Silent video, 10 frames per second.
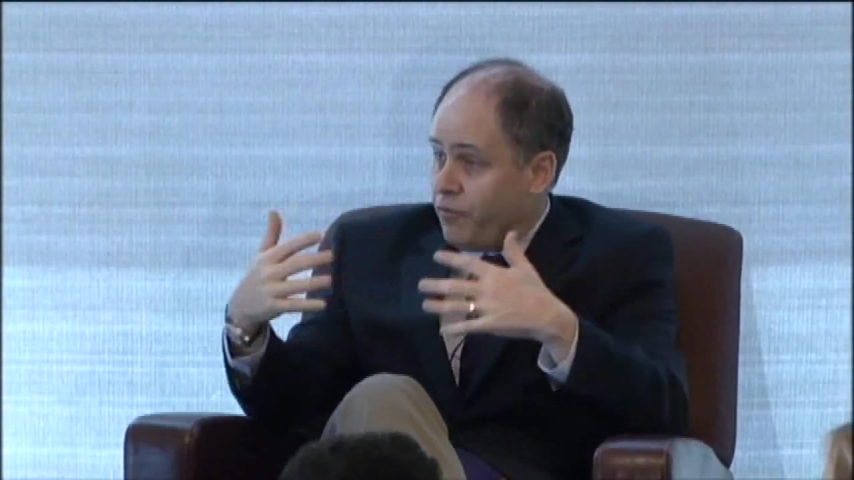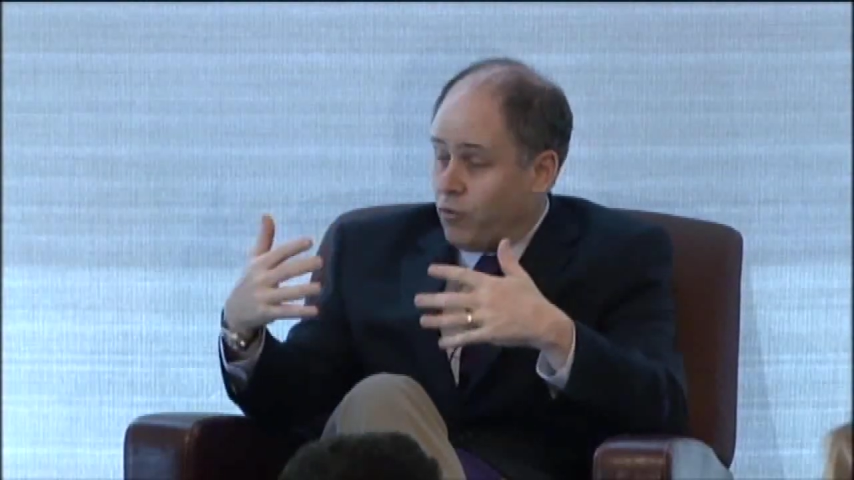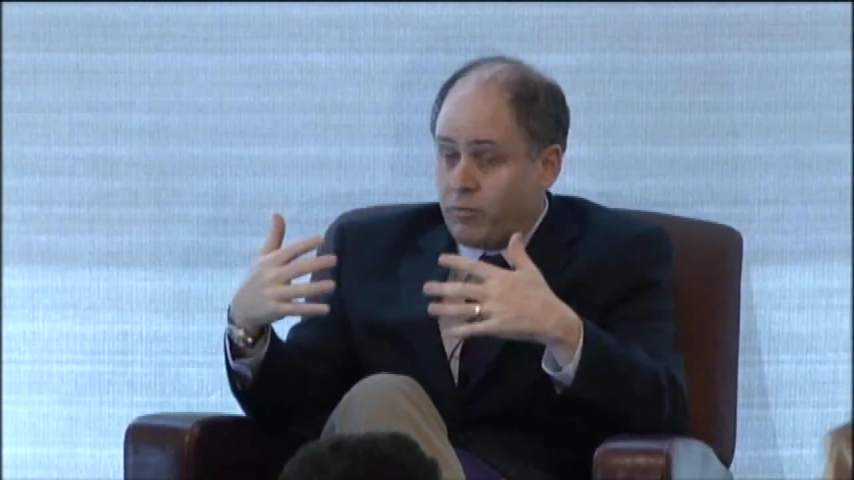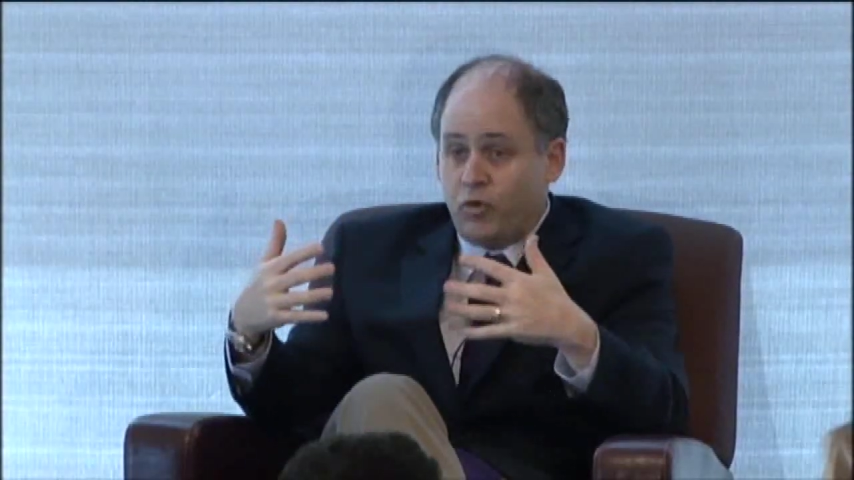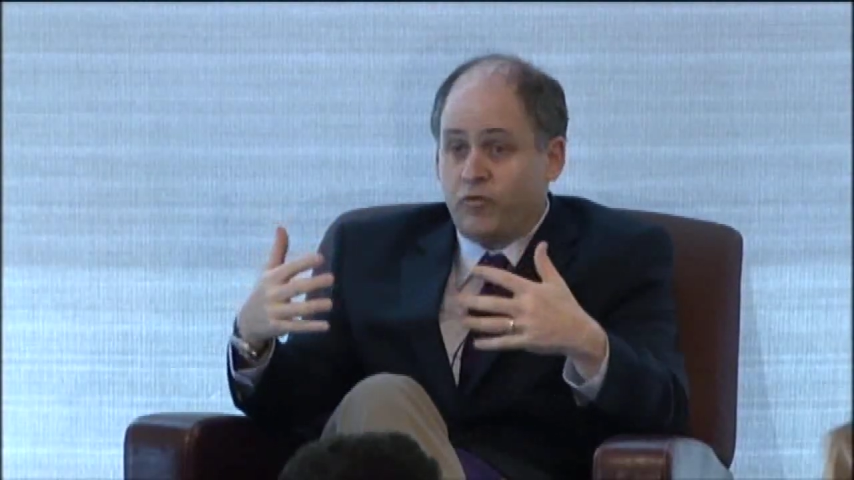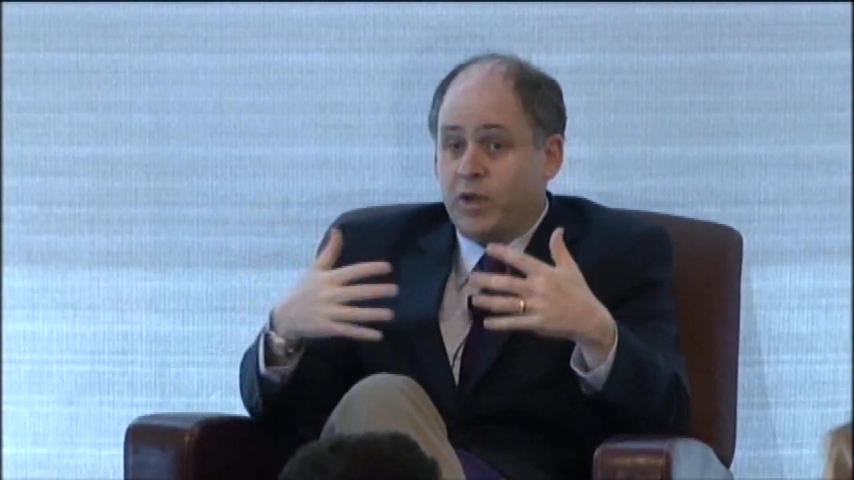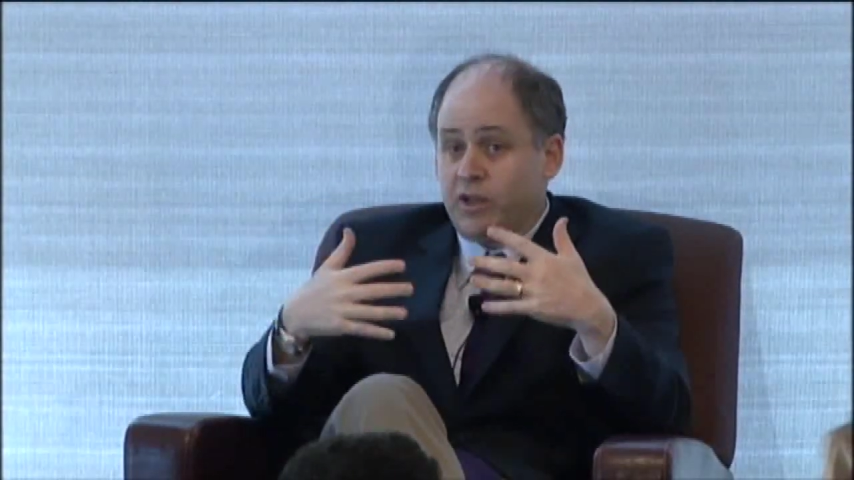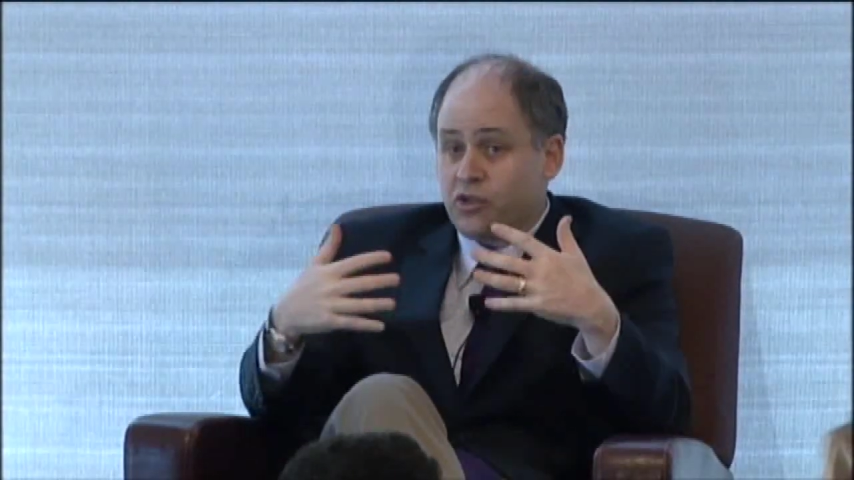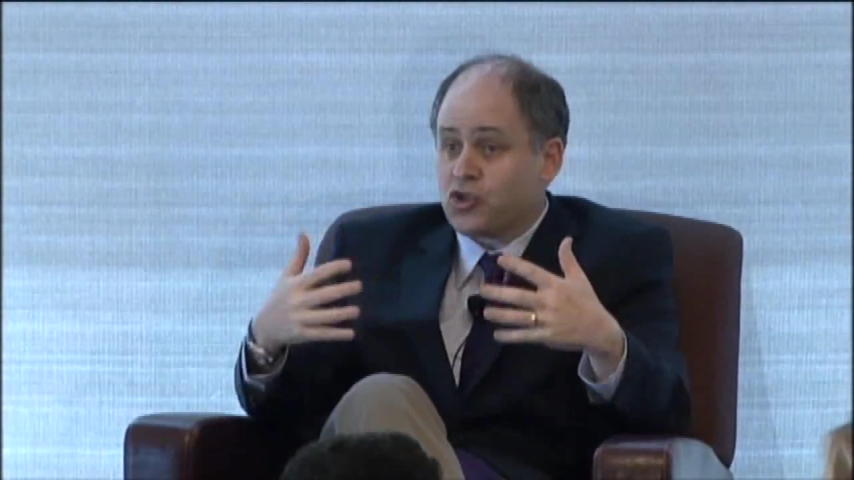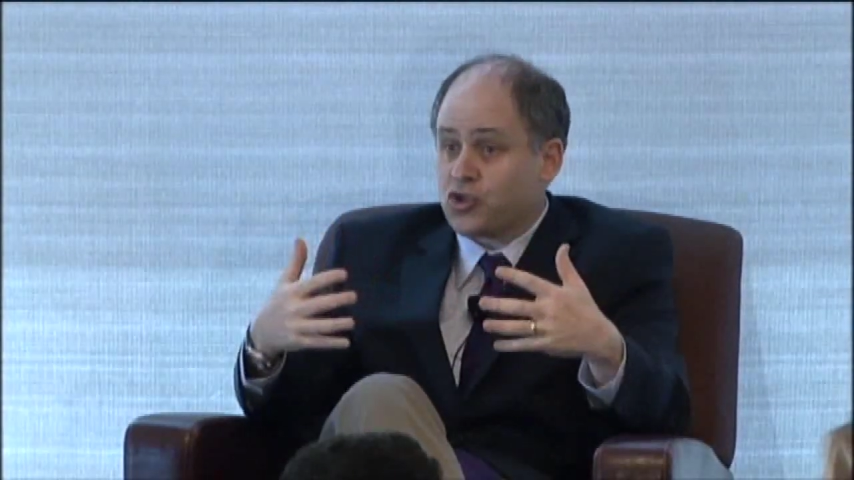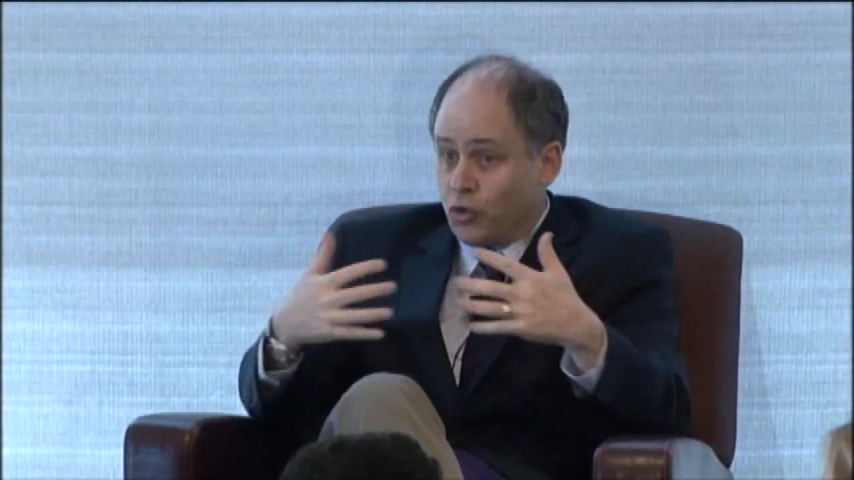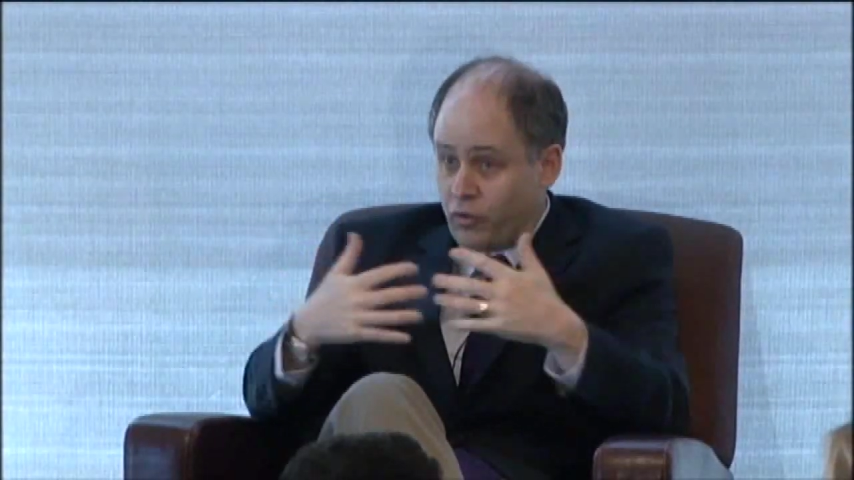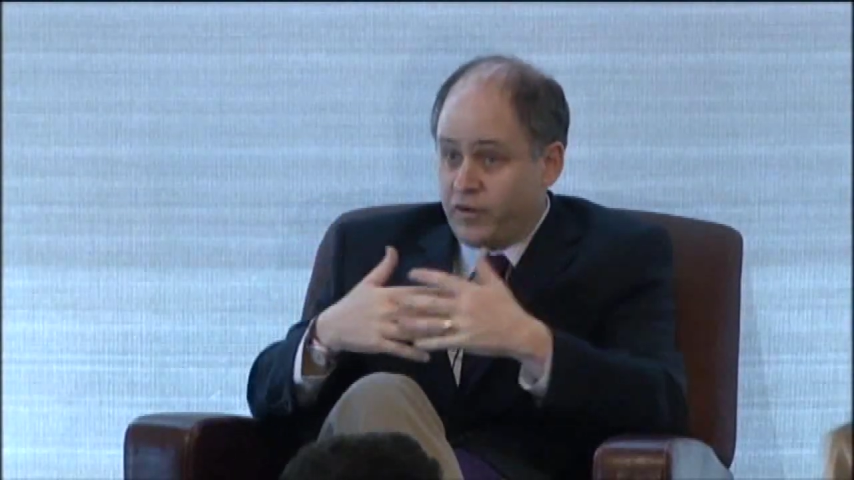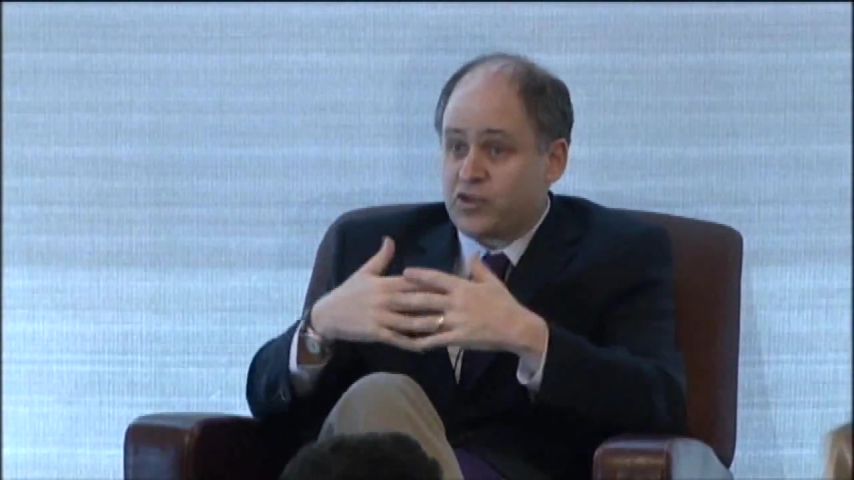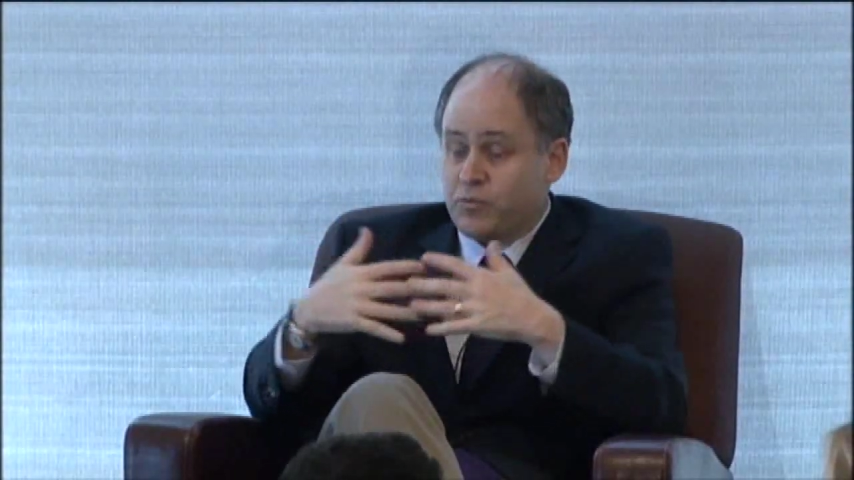reform movement and the
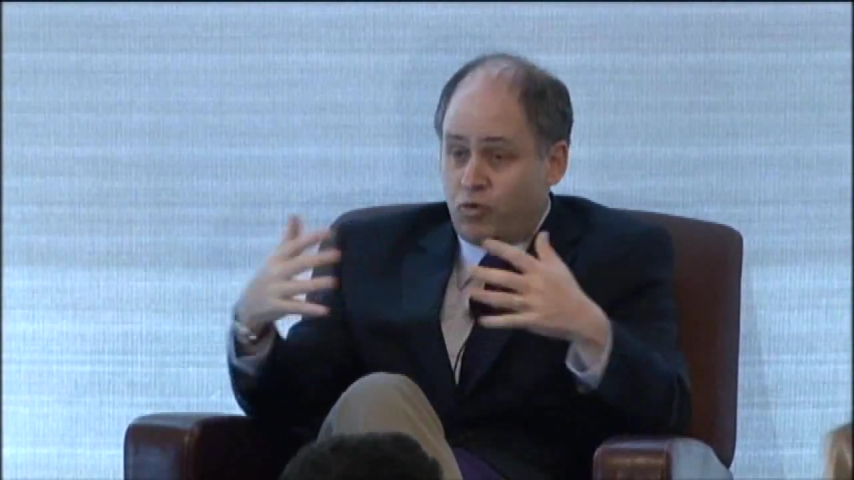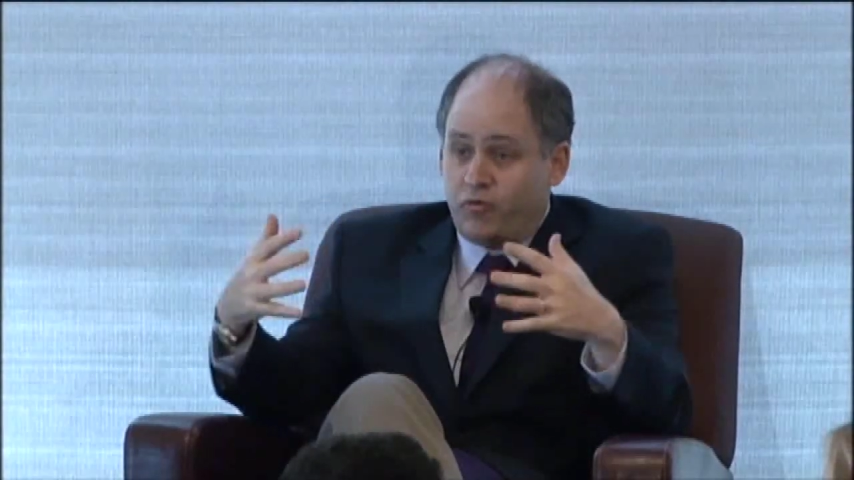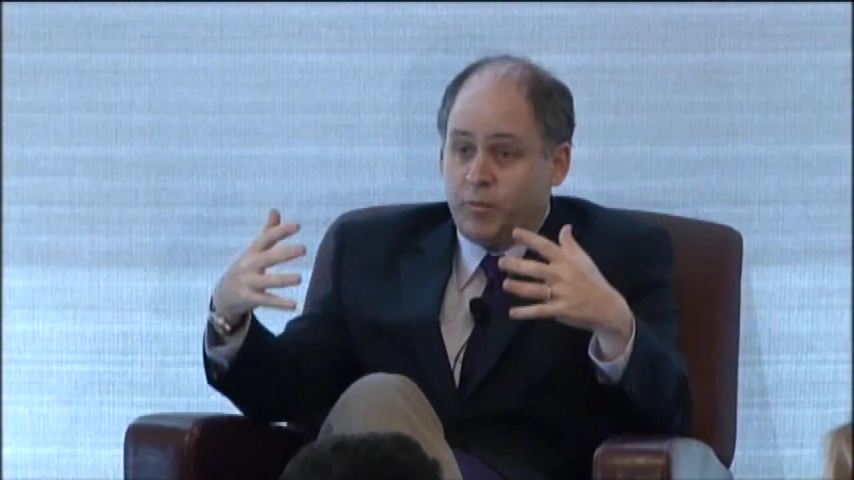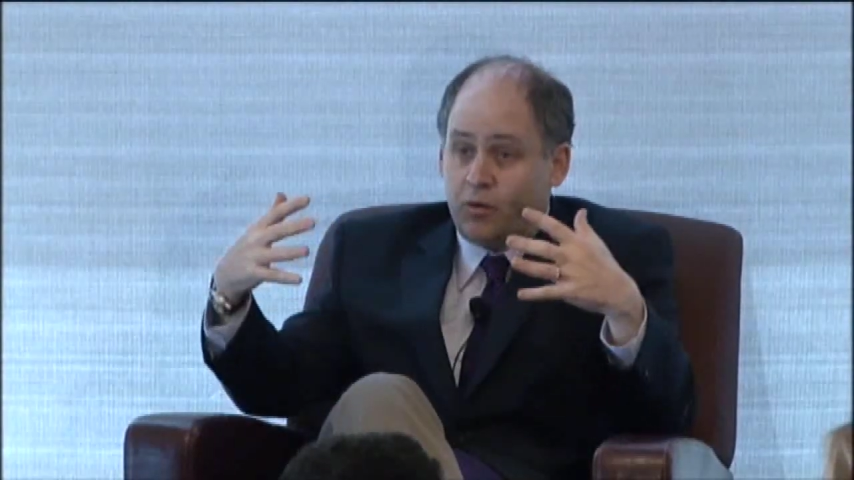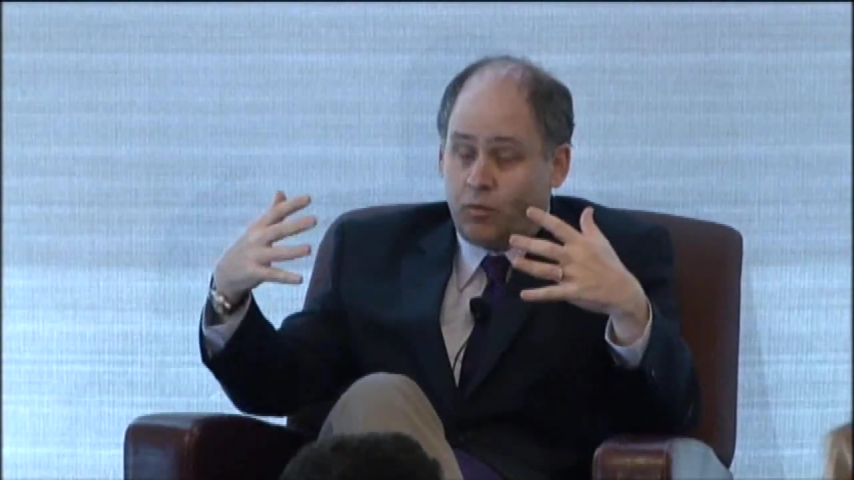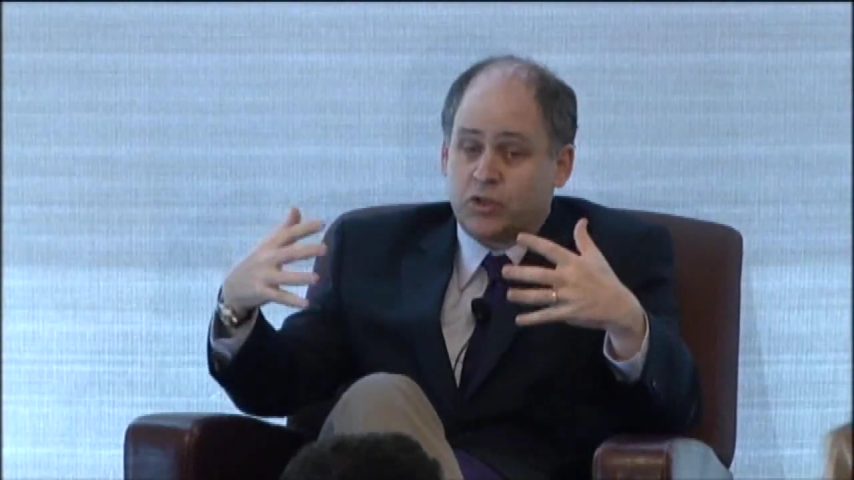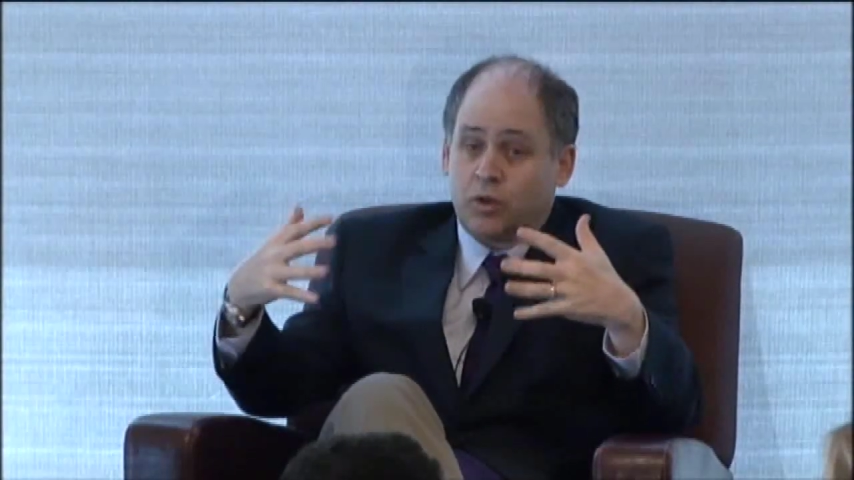service movement,